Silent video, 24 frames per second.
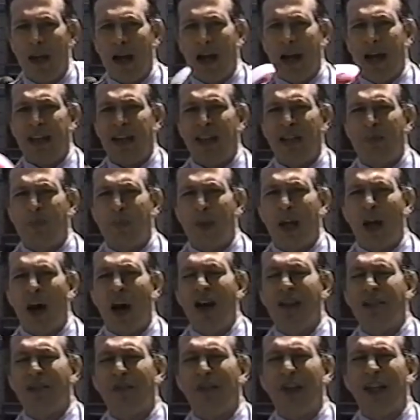And it's
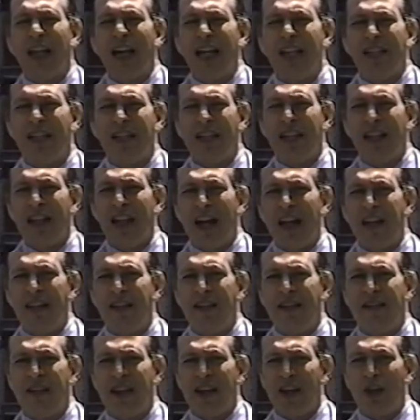because of a
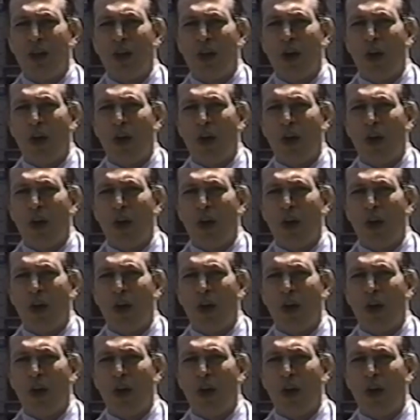1990 deal